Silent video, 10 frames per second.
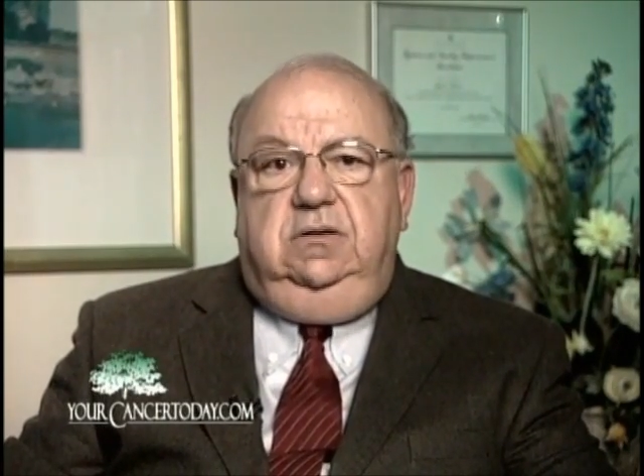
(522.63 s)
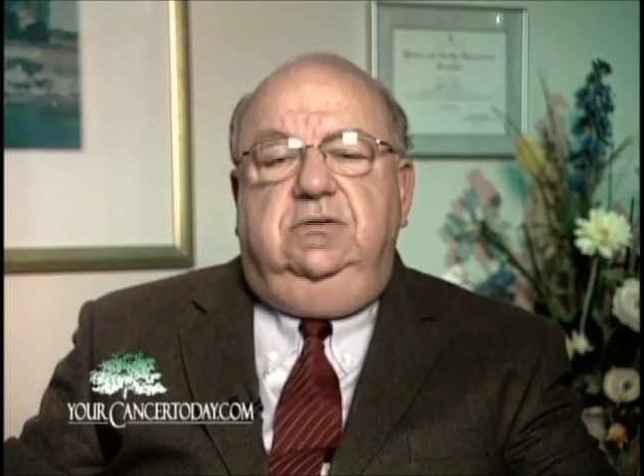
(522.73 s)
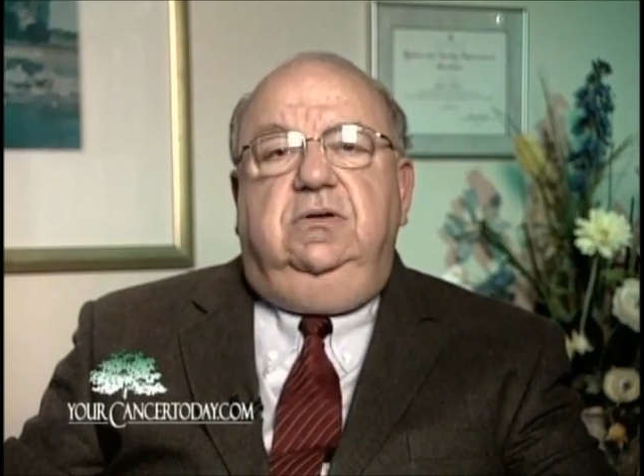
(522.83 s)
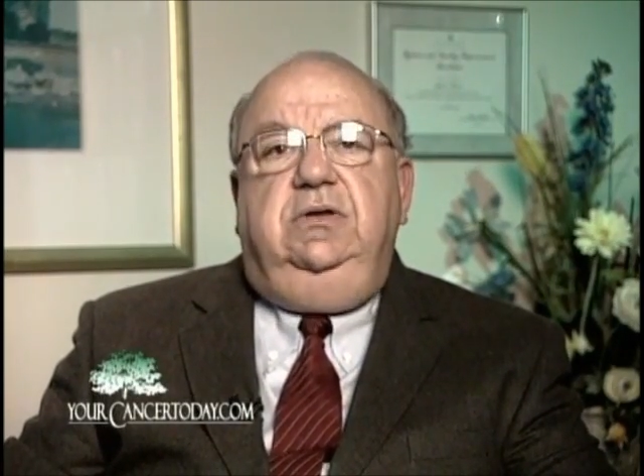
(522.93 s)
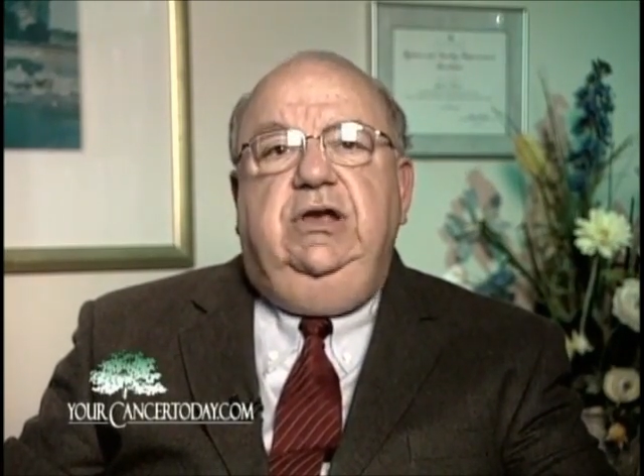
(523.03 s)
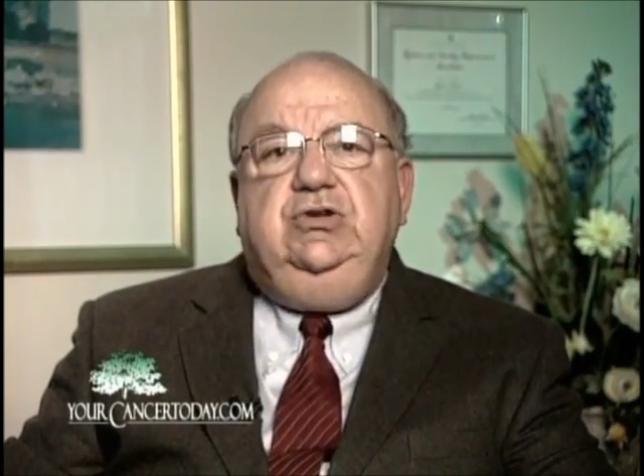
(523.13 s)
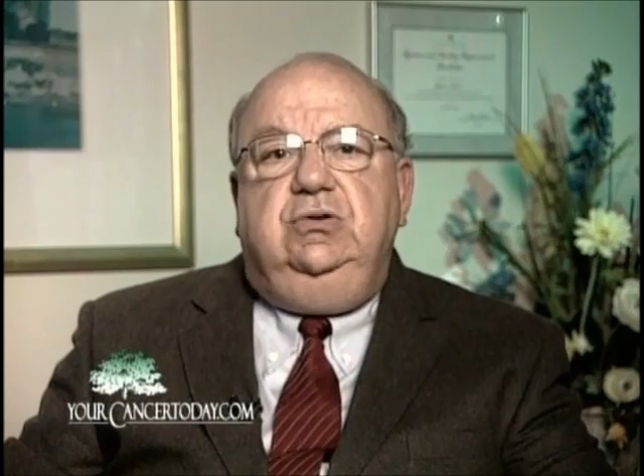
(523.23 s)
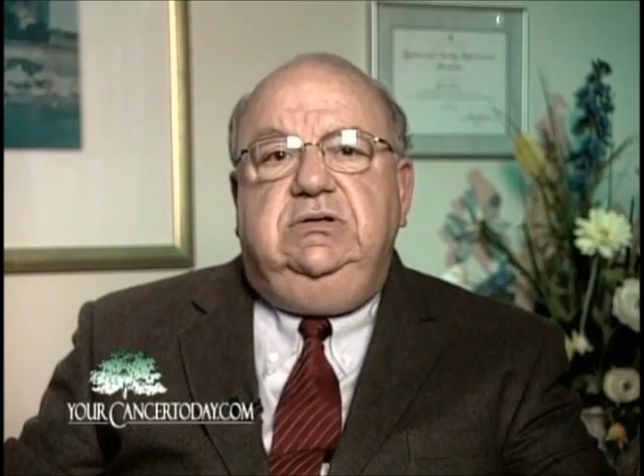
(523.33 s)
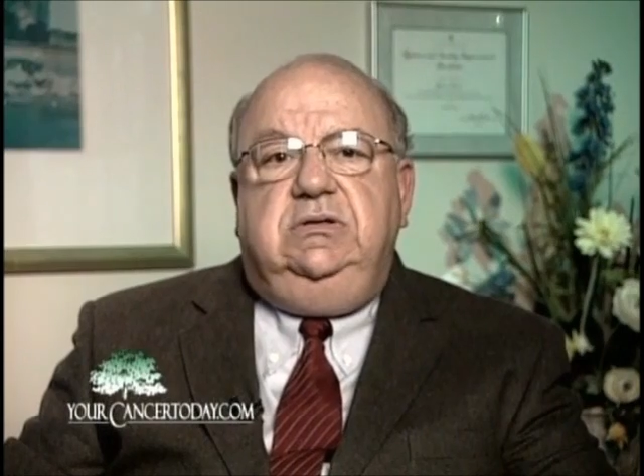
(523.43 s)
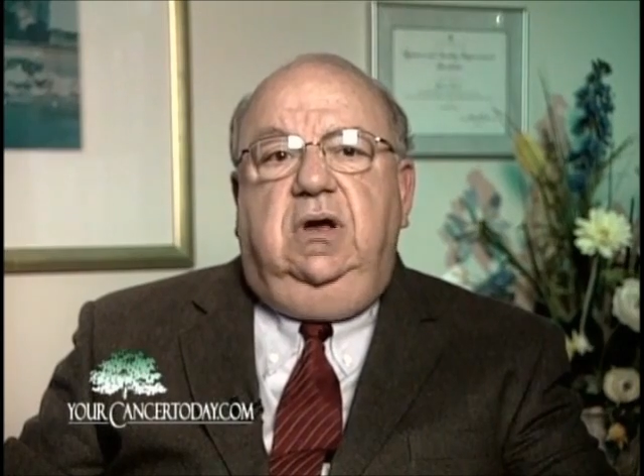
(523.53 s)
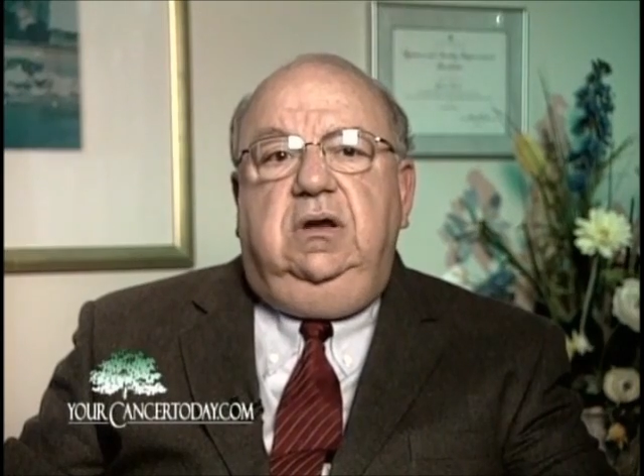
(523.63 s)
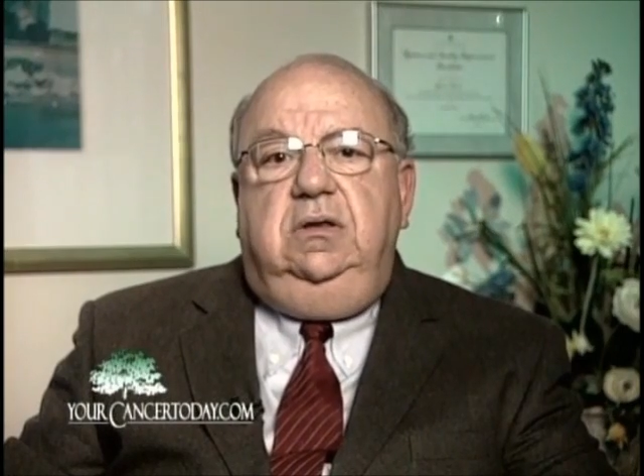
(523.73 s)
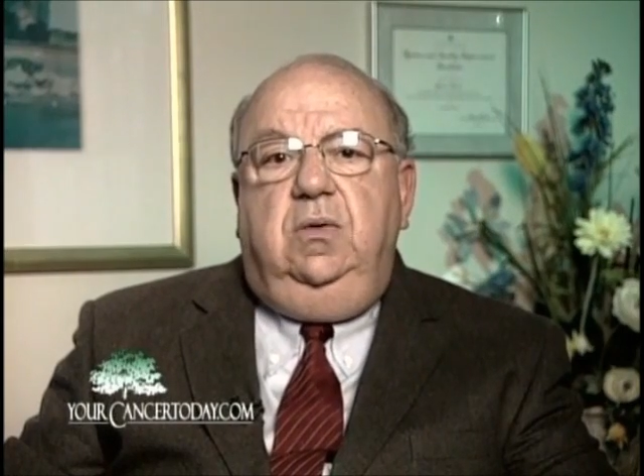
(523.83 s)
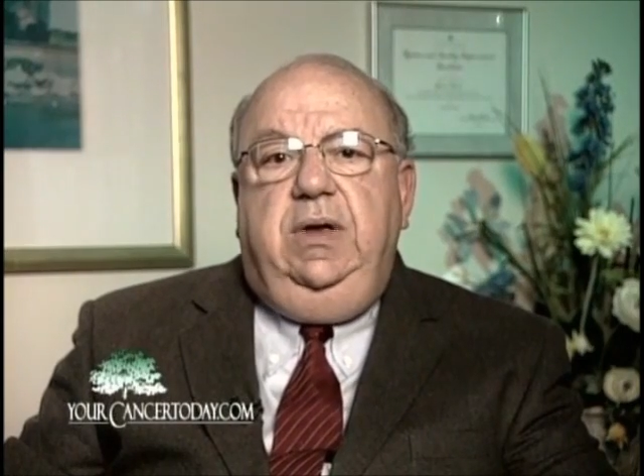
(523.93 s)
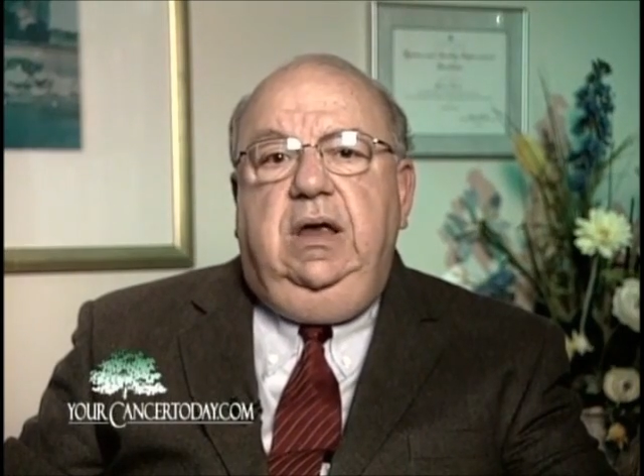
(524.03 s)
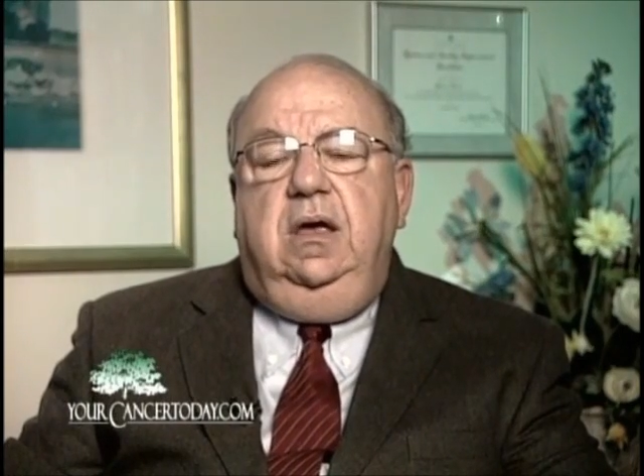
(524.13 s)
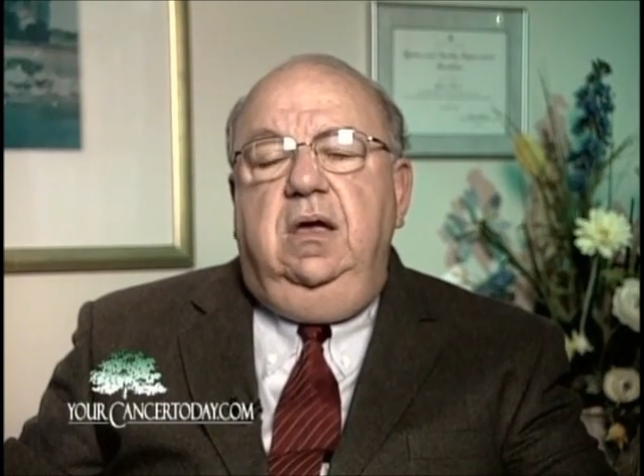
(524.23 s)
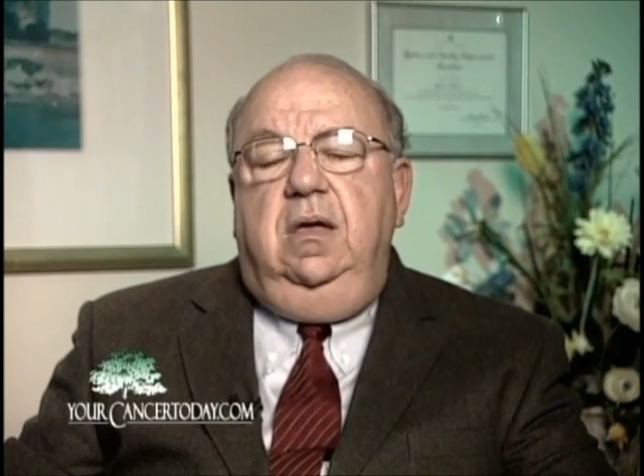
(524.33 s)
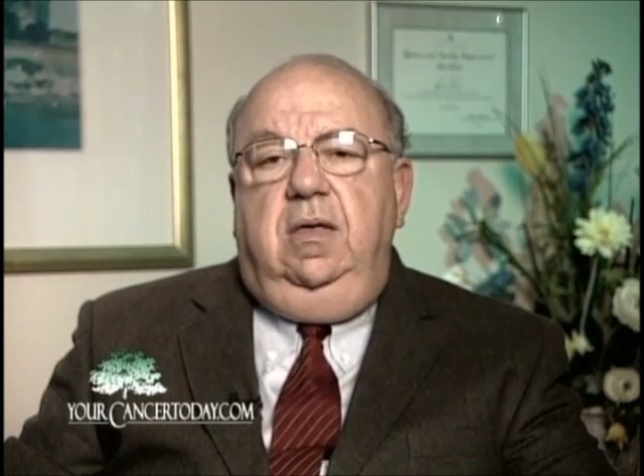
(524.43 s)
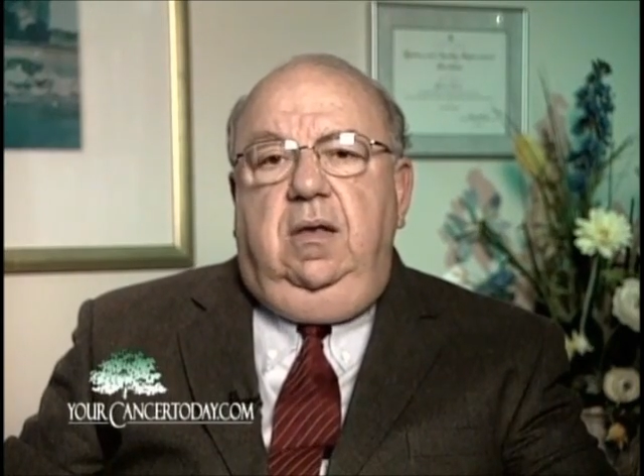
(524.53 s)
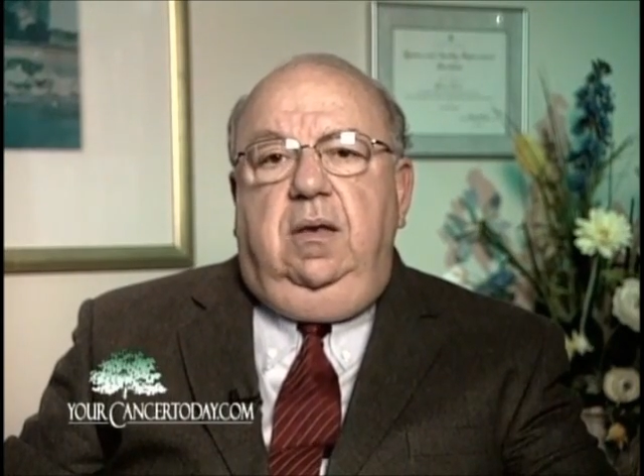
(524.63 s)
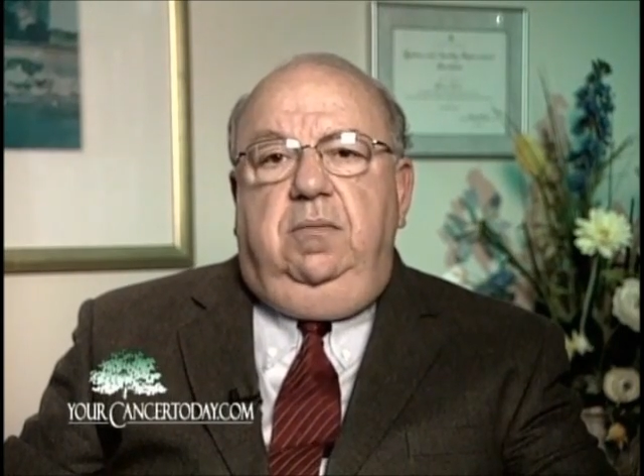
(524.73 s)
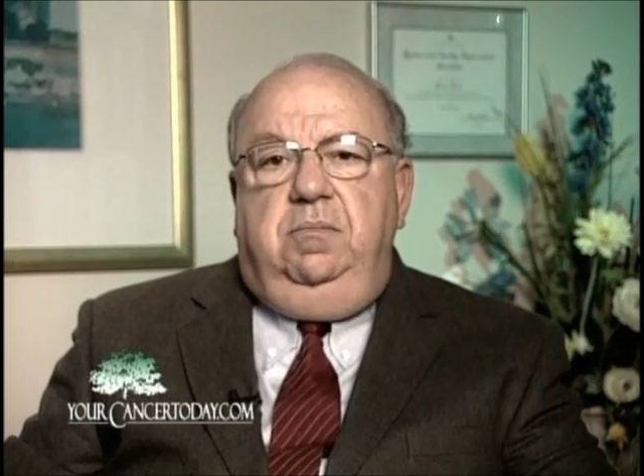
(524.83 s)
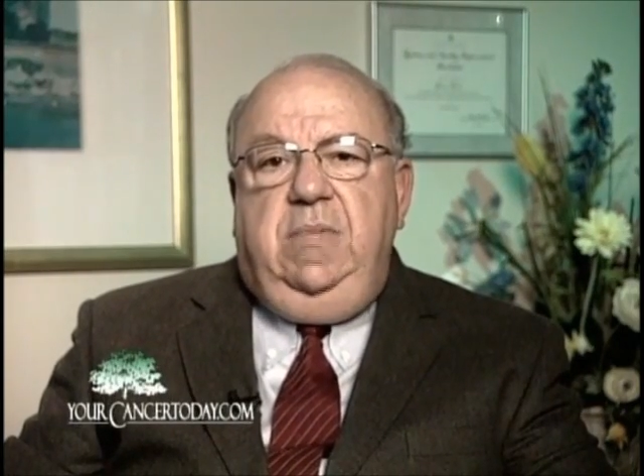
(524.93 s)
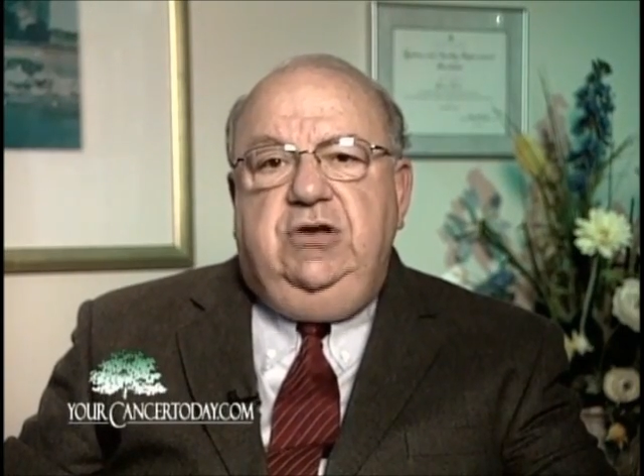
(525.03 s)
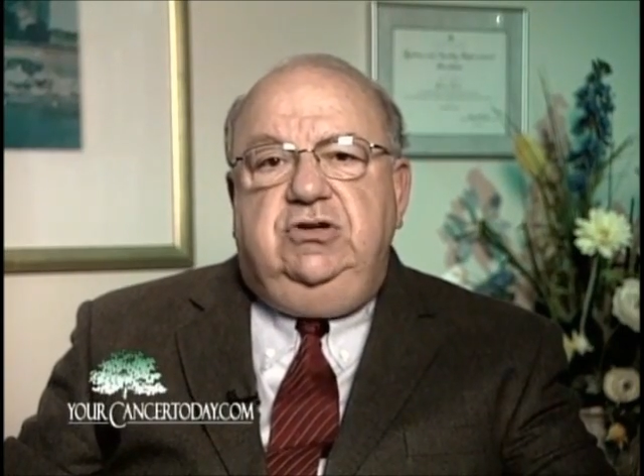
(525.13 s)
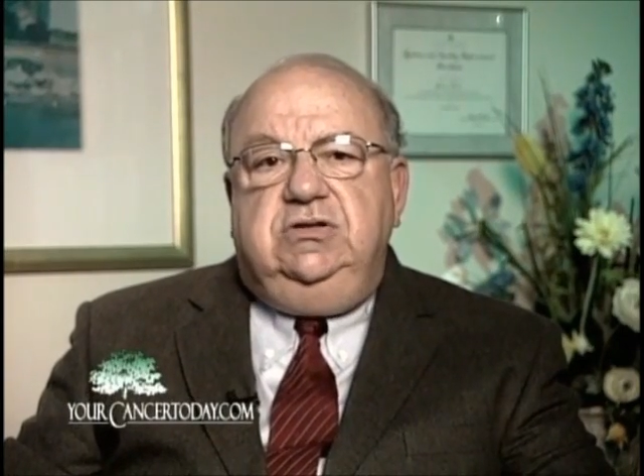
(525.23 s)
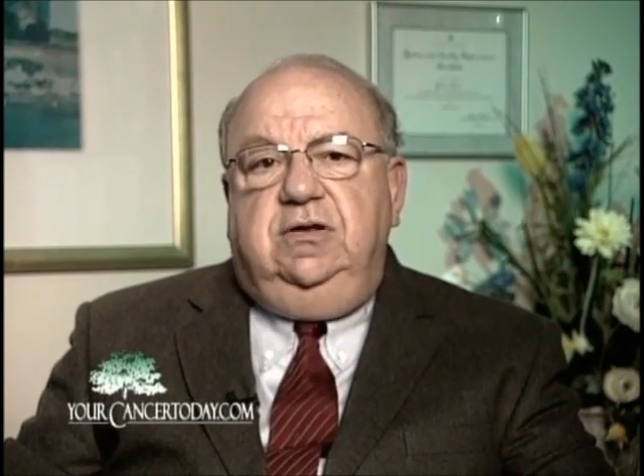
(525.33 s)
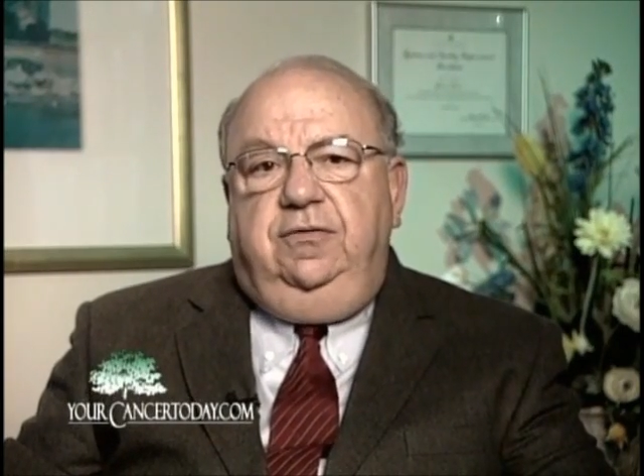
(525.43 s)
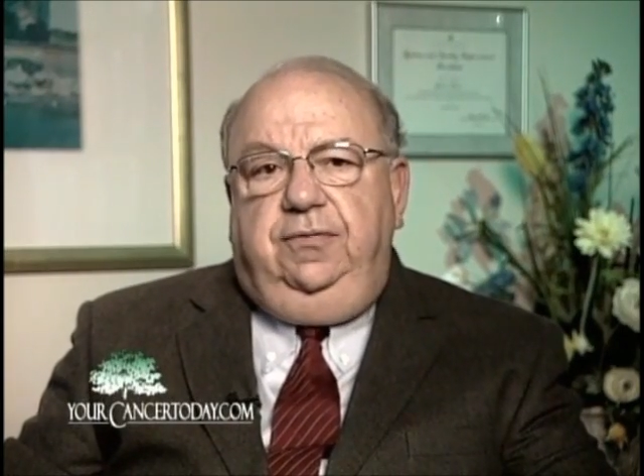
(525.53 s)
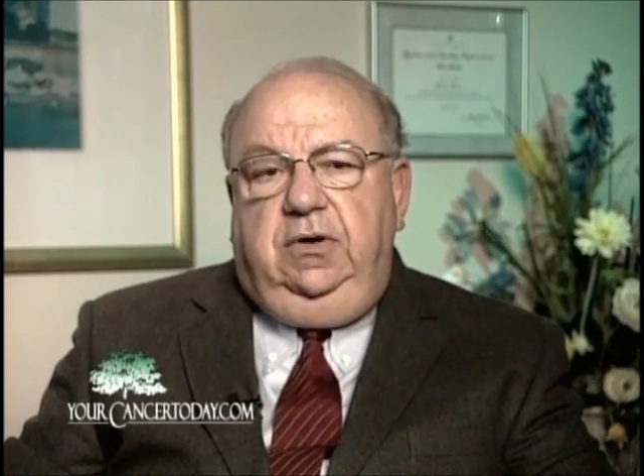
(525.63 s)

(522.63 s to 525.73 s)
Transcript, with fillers: So they should start doing measures of